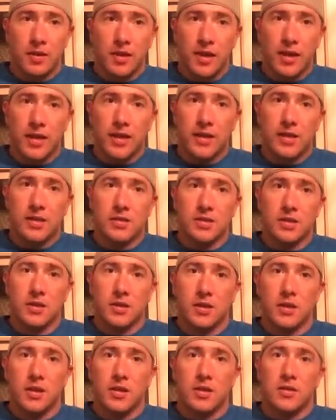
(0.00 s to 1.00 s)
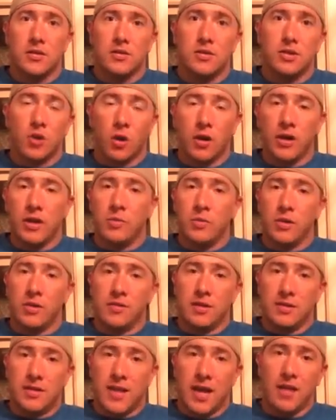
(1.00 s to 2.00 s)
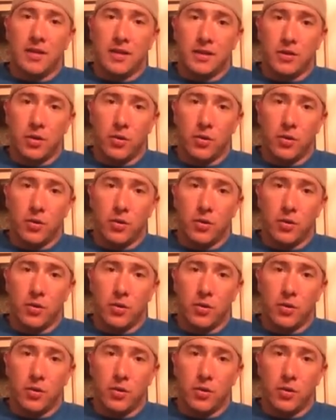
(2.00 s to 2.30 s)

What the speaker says: is starting with the daily